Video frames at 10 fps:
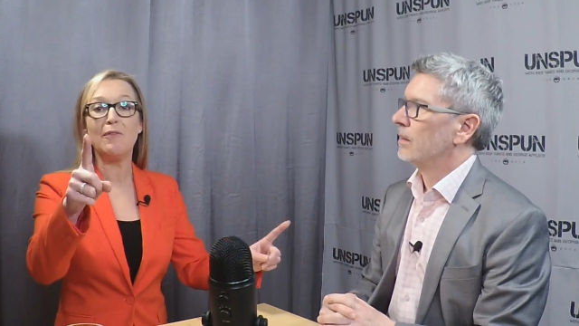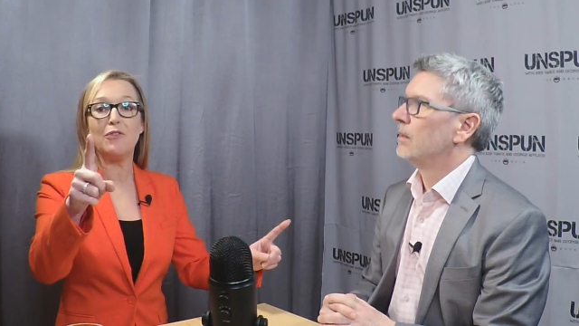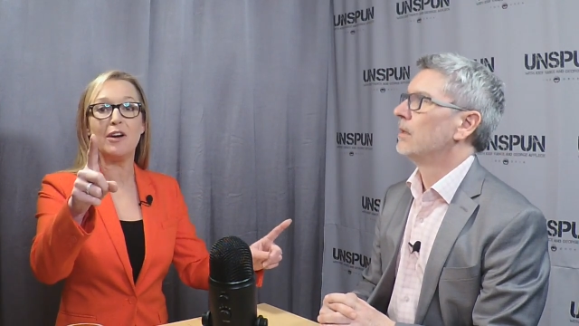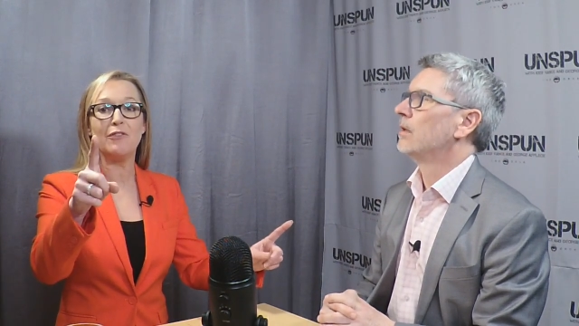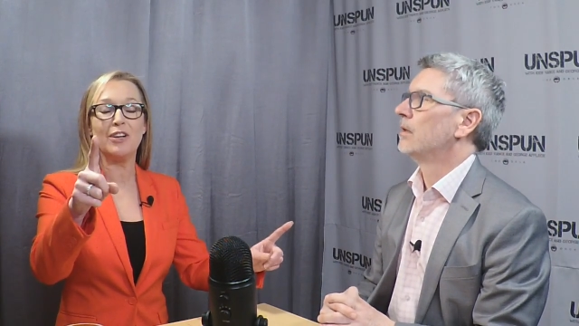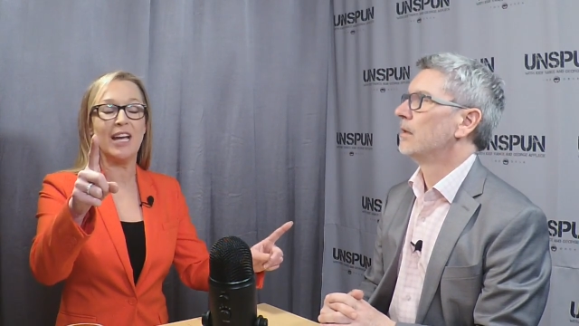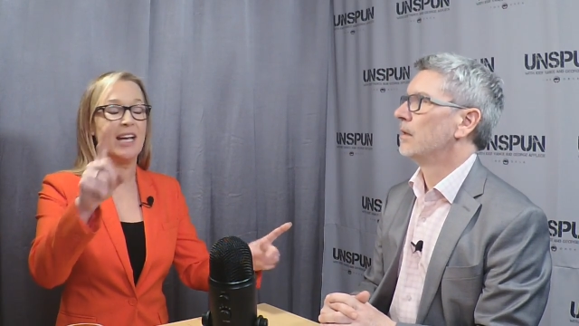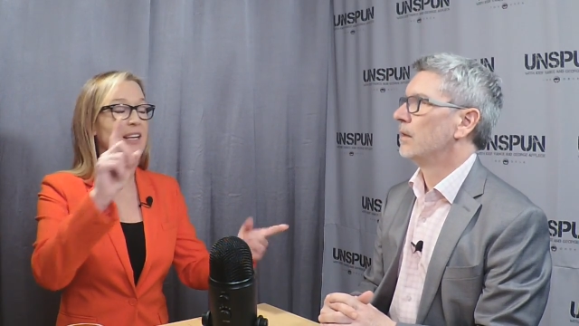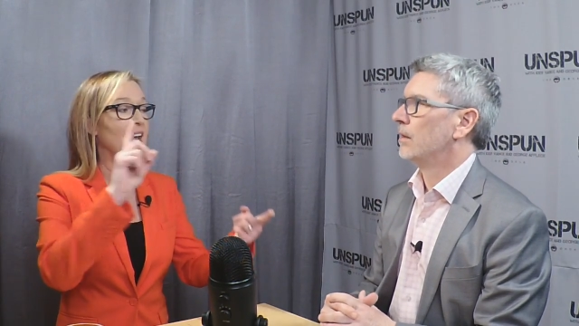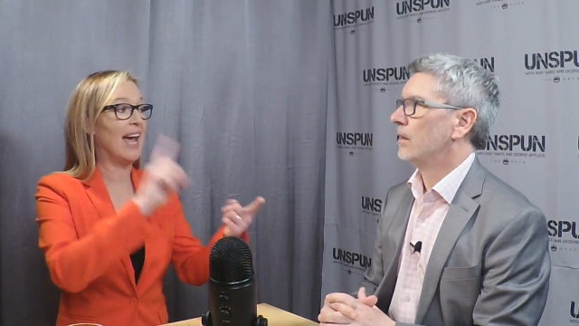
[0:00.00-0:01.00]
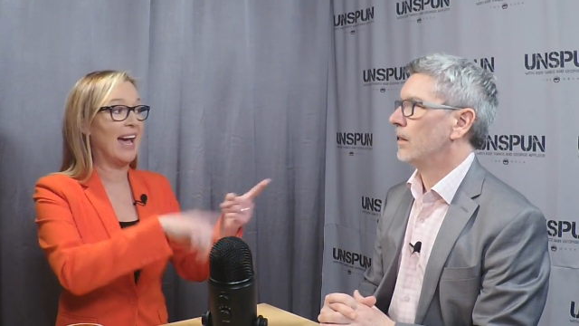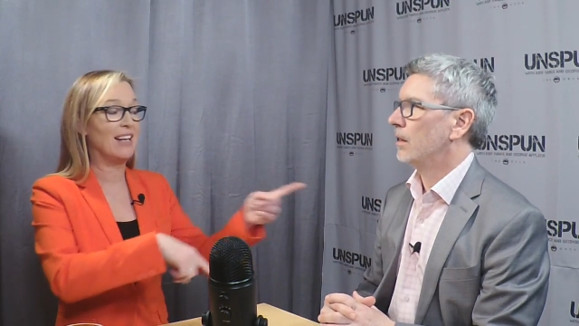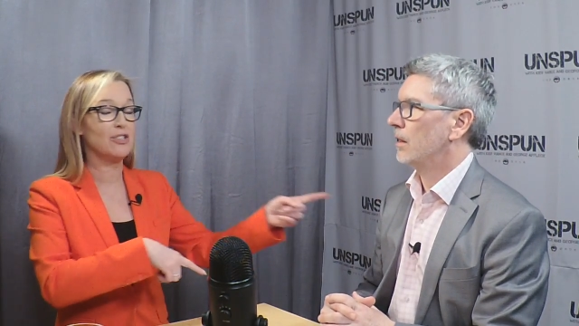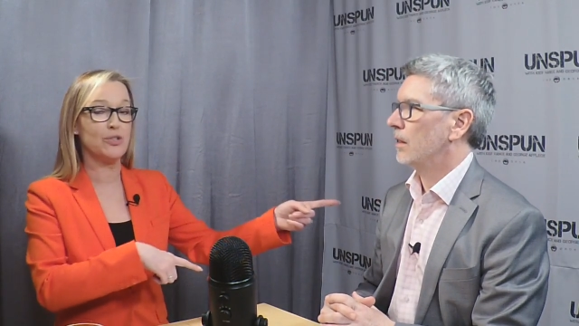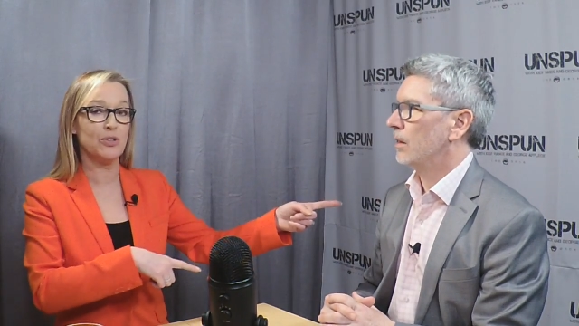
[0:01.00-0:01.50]
Speaker 1: Before I forget, at
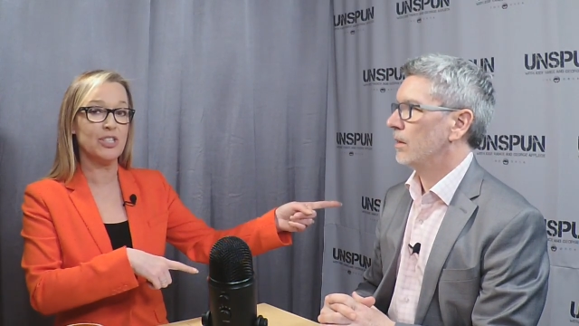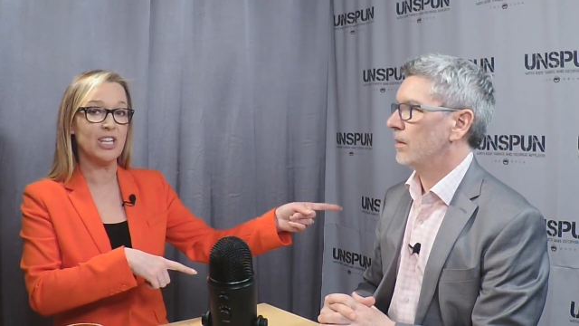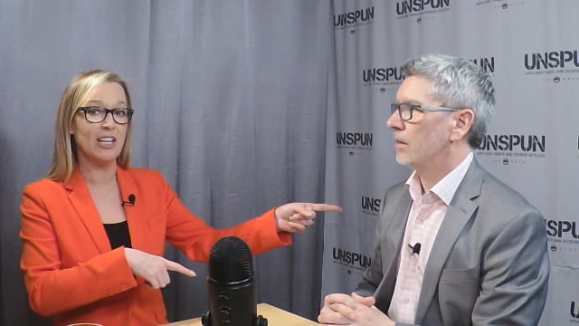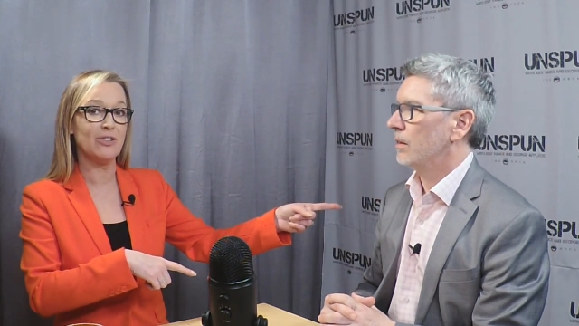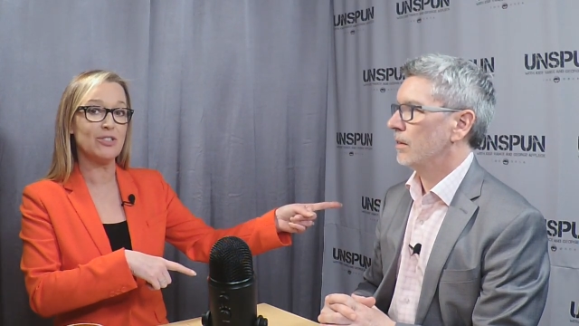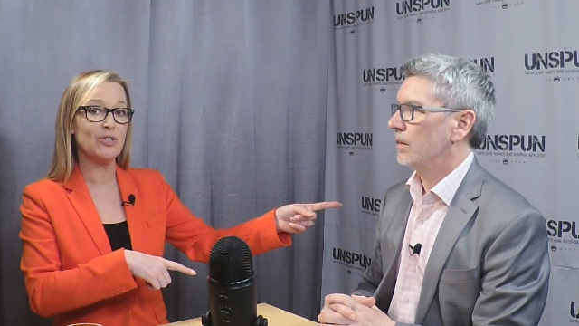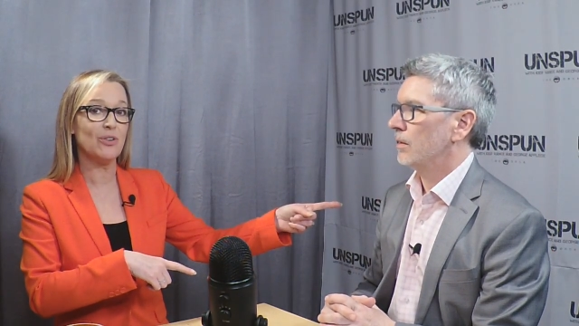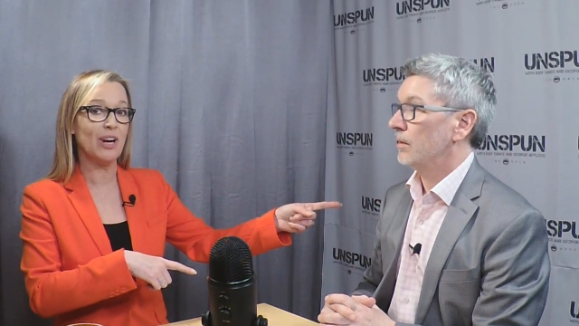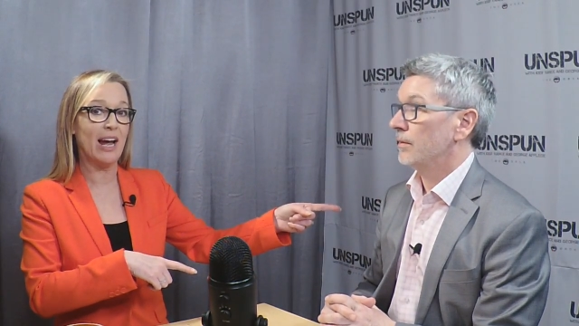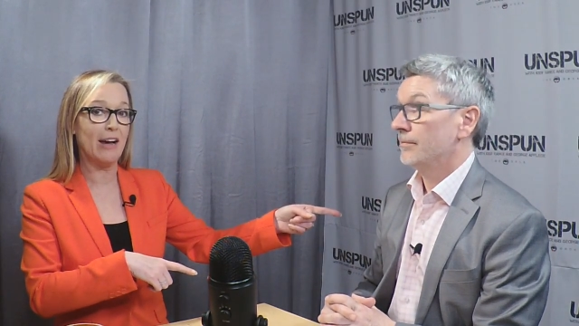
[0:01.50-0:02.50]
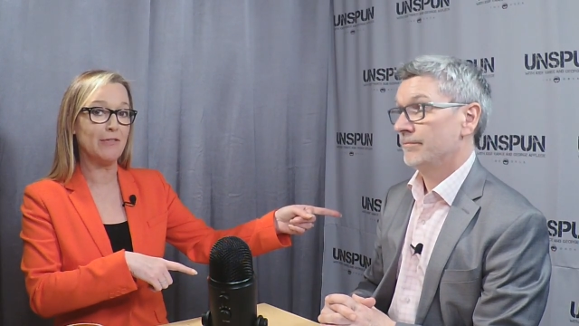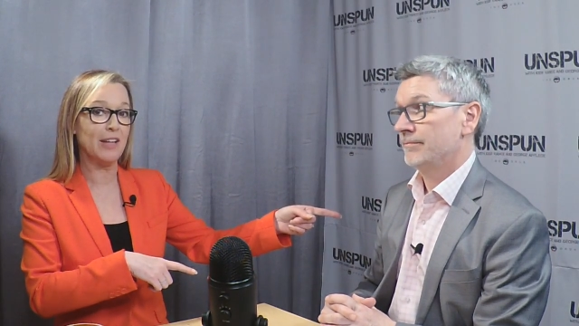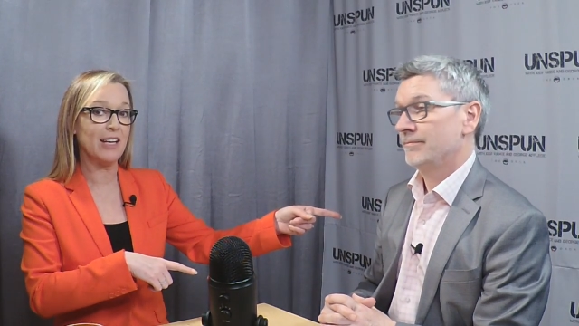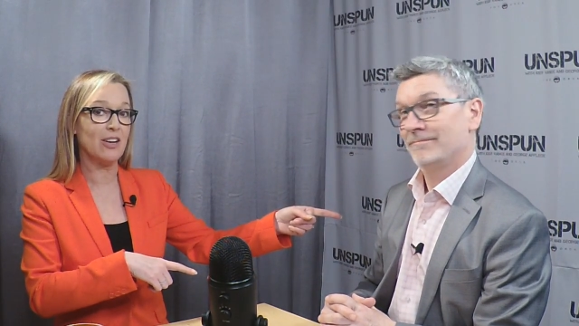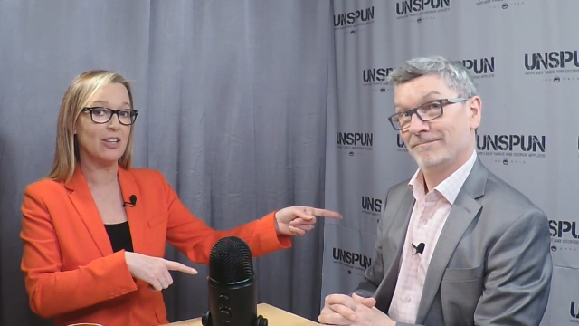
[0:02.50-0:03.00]

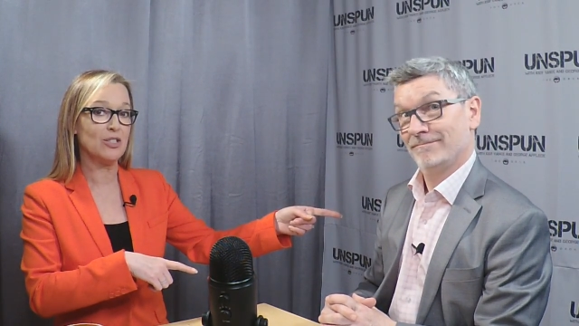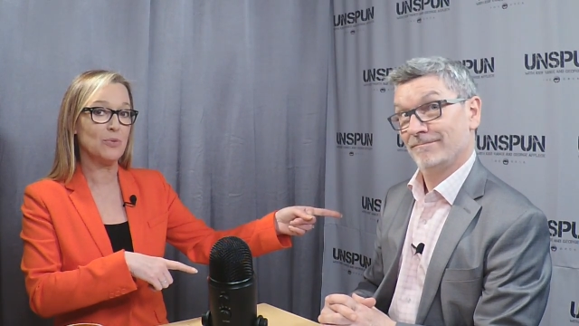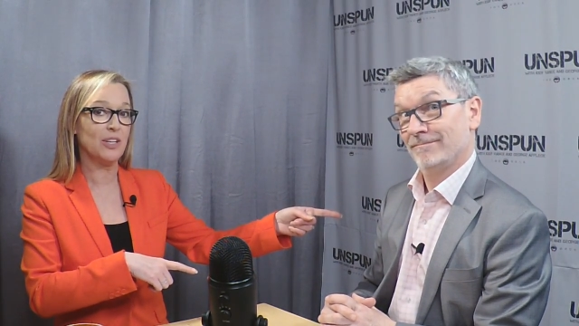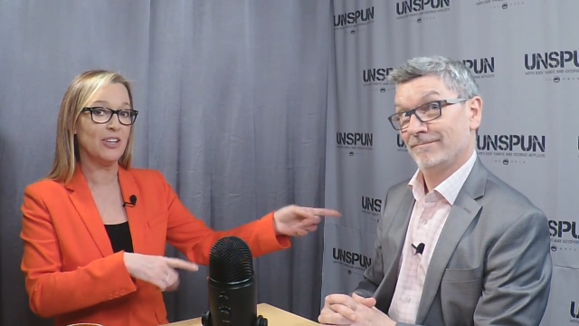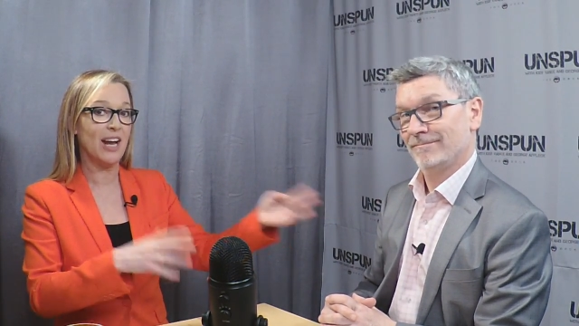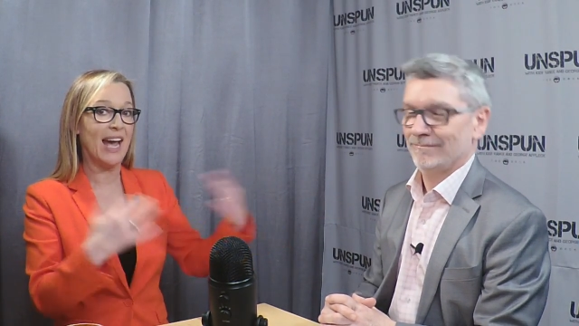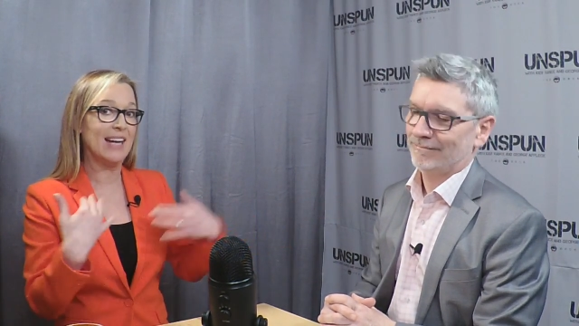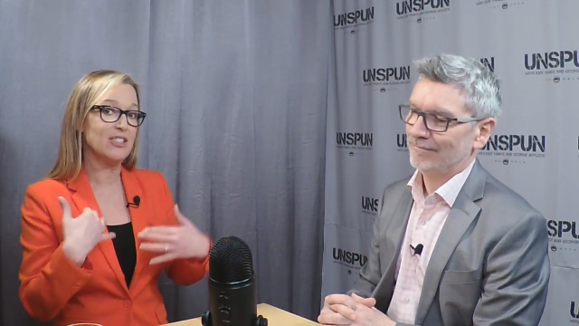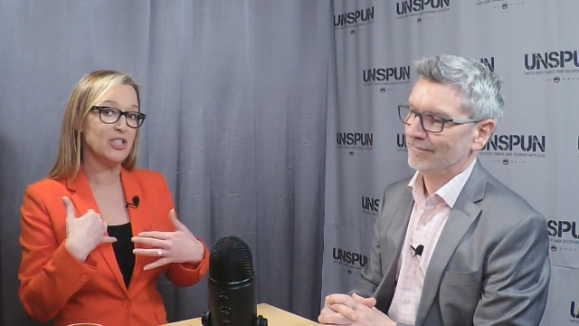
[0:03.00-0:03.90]
George_Affleck on Twitter, at